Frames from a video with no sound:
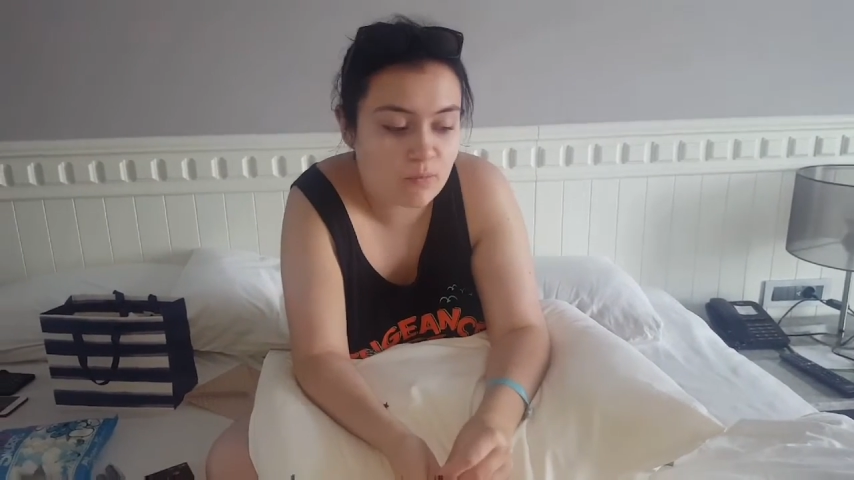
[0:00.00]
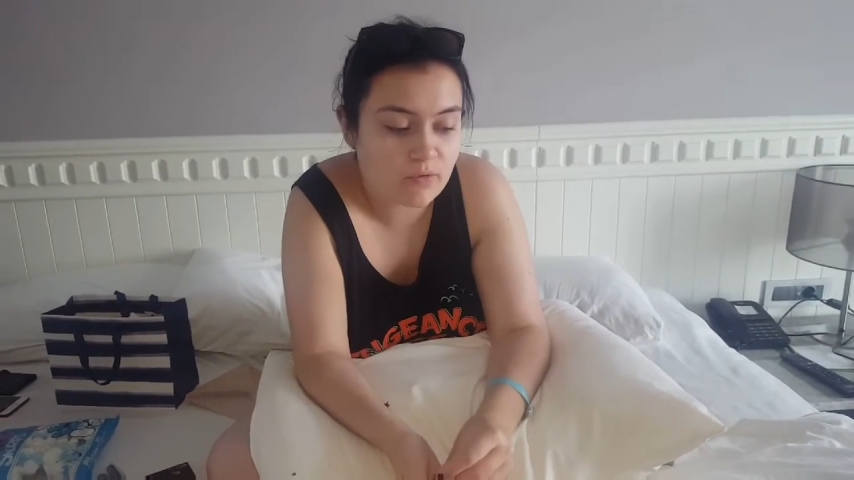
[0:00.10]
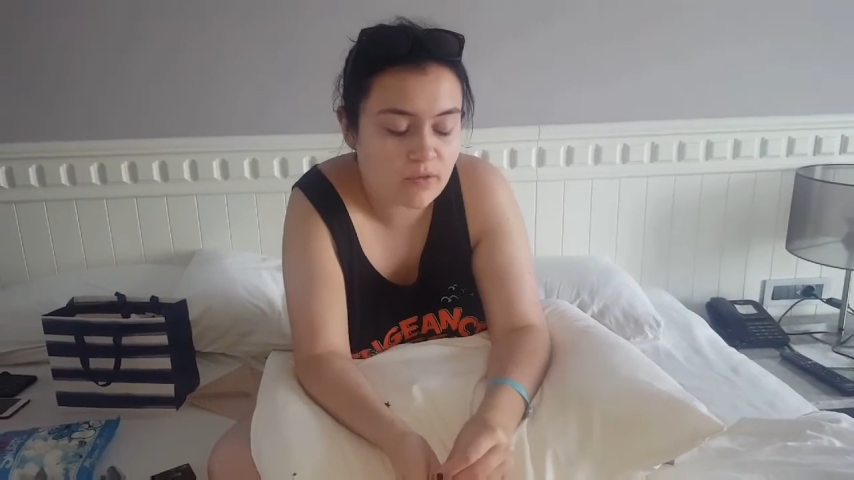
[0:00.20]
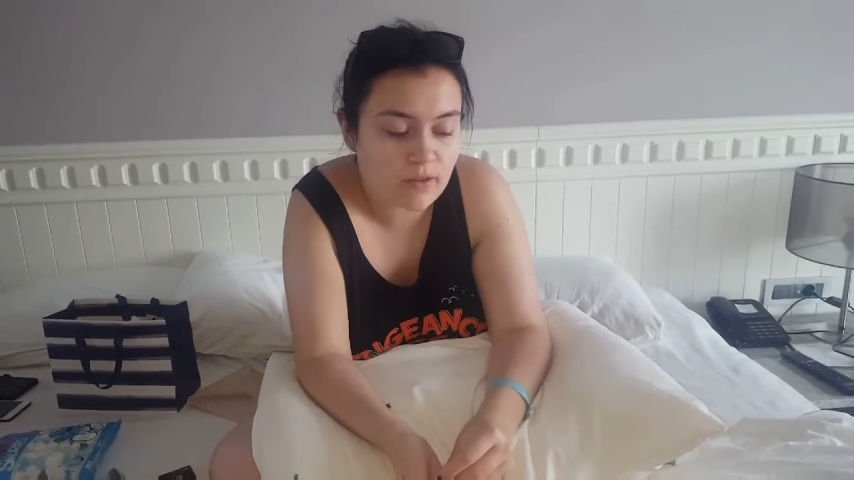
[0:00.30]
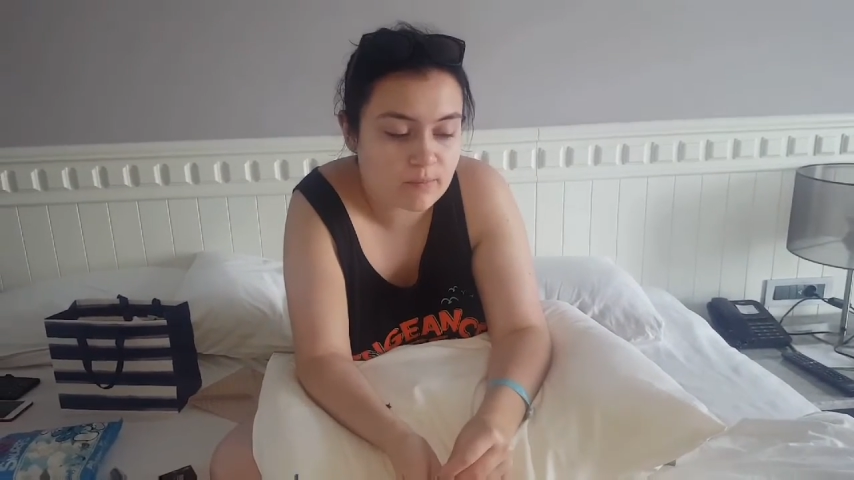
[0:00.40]

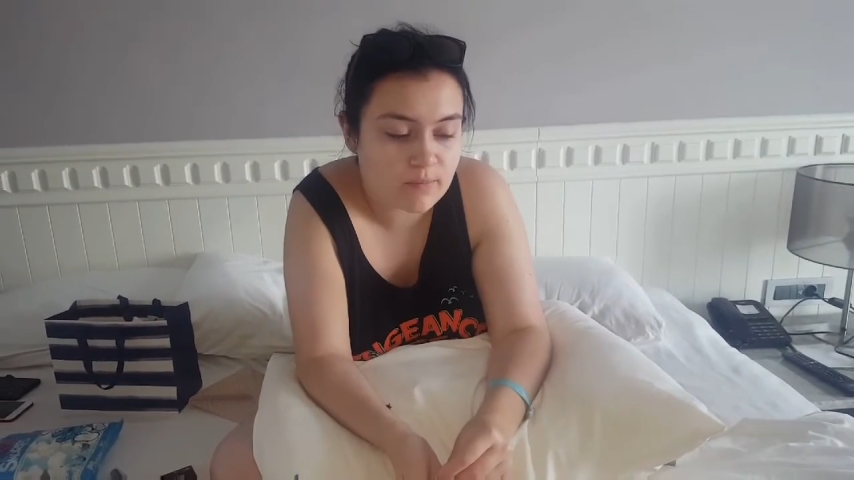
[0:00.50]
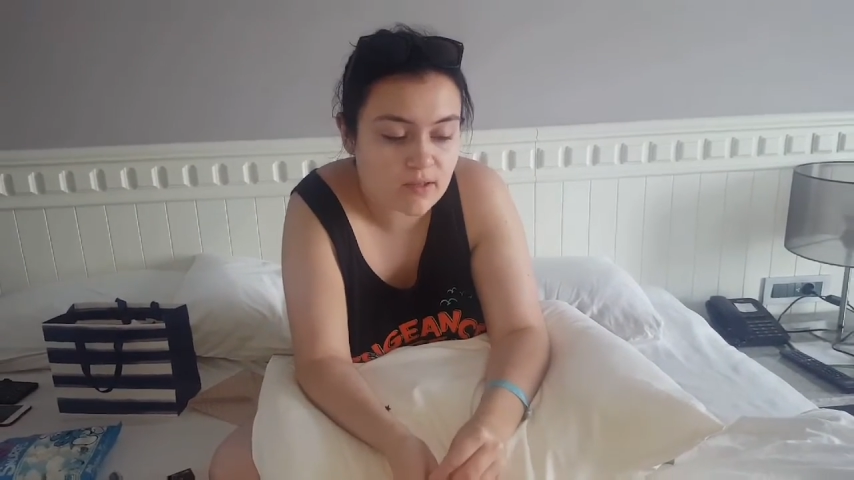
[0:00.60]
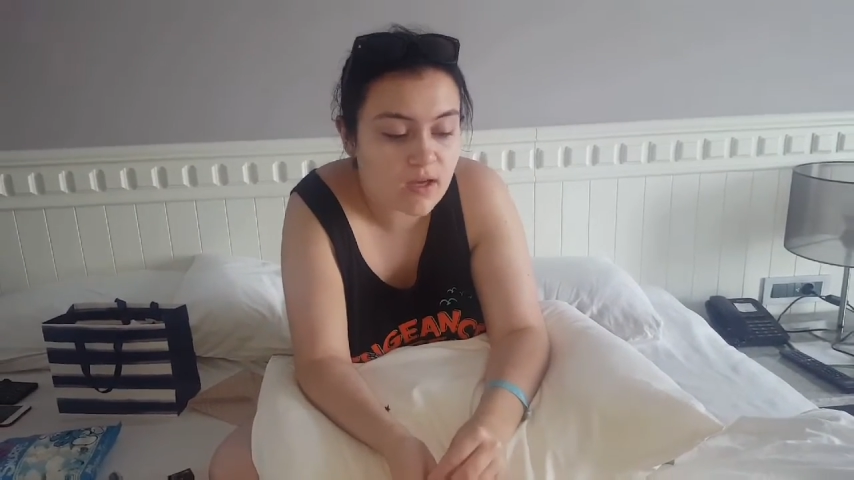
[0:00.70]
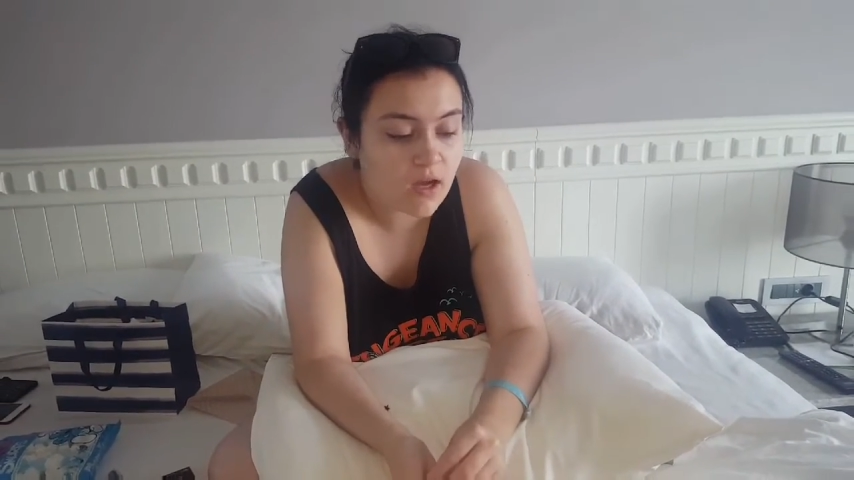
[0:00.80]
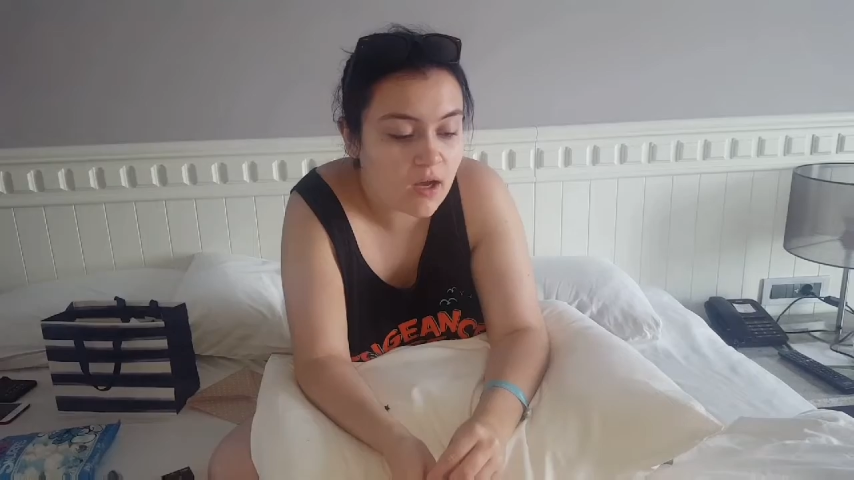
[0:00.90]
whether that
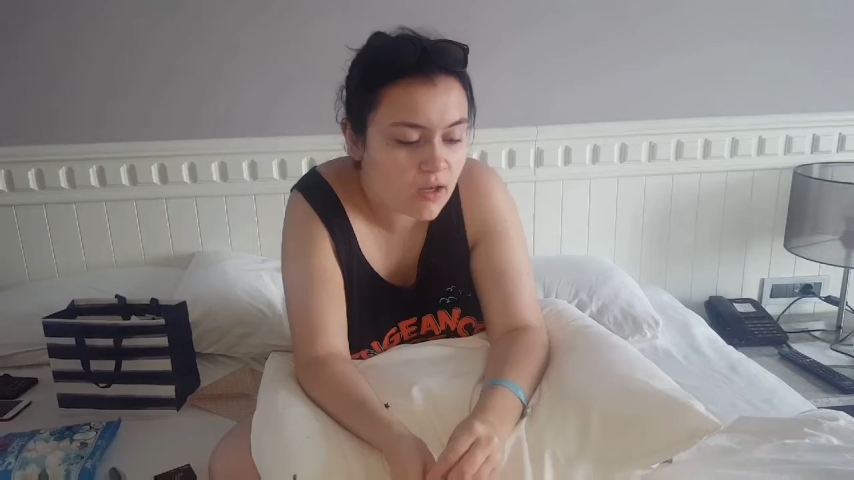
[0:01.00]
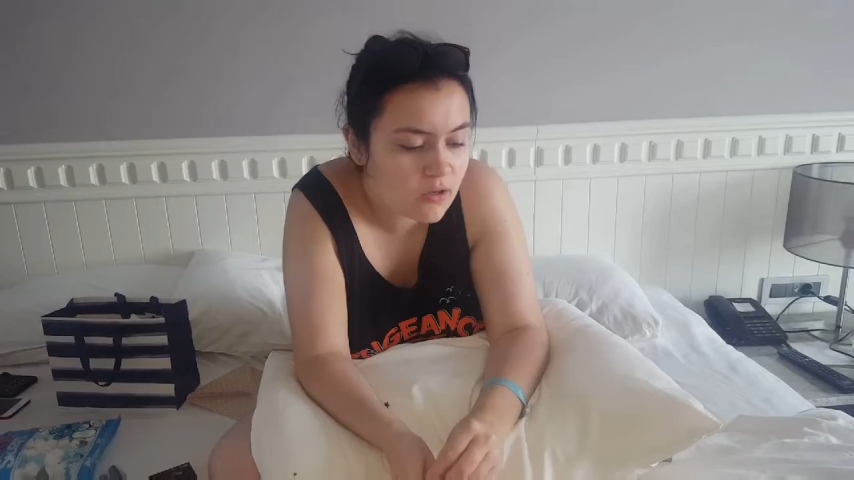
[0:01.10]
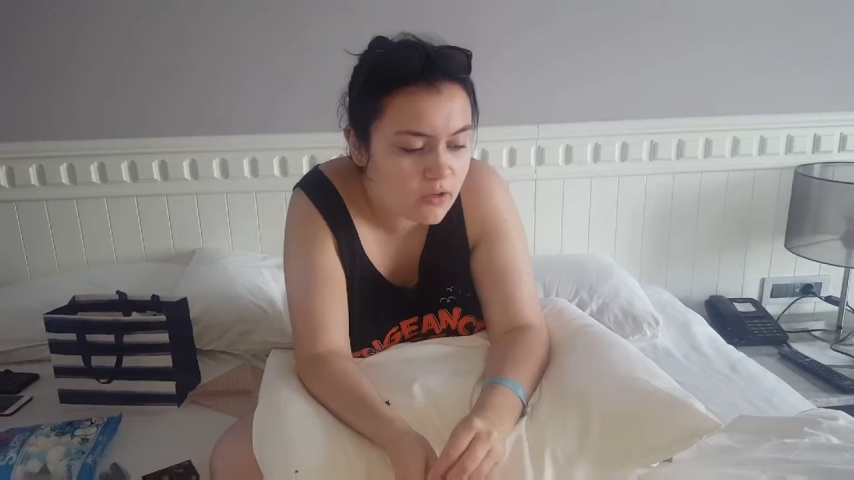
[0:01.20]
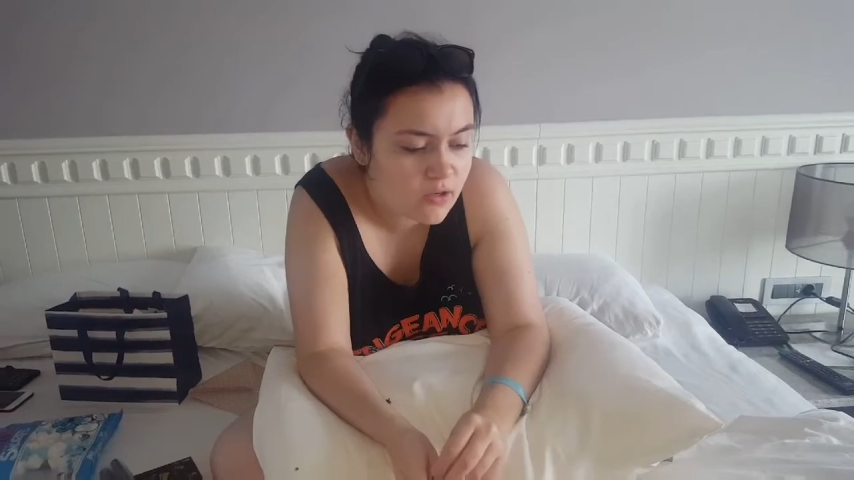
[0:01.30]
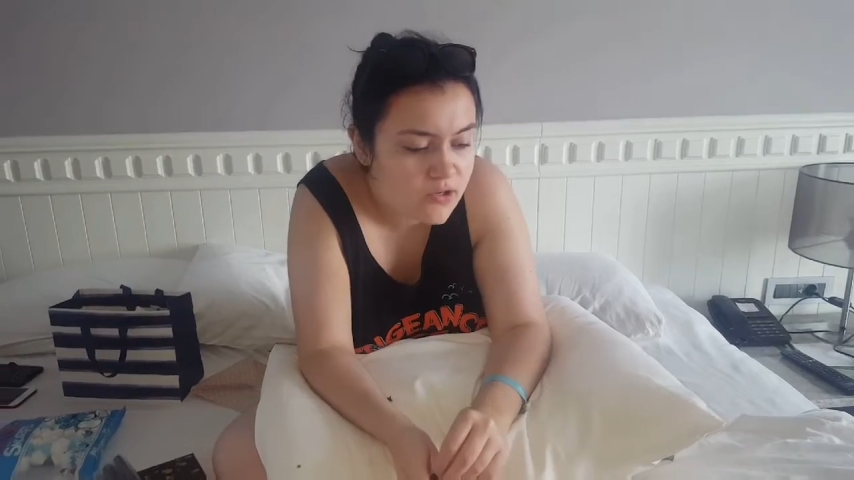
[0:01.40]
be a
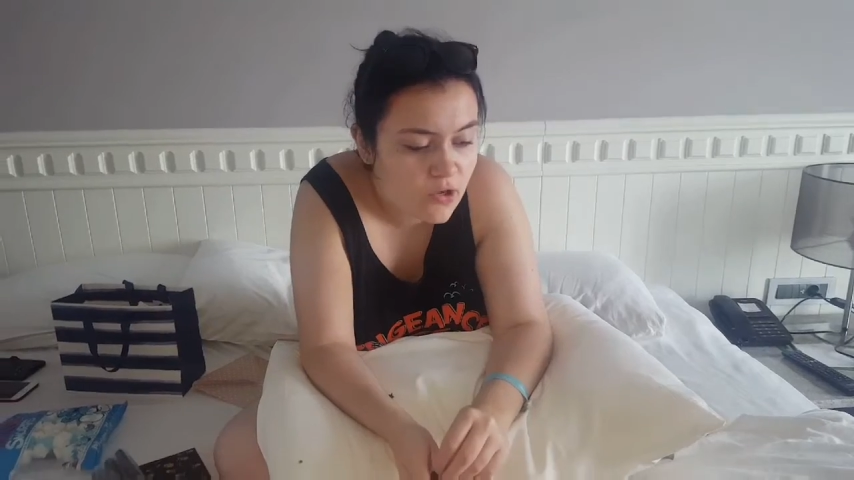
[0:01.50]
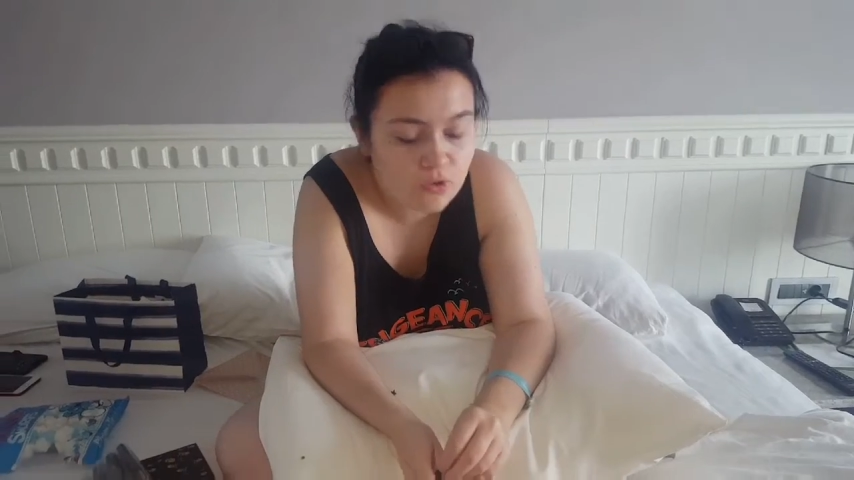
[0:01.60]
card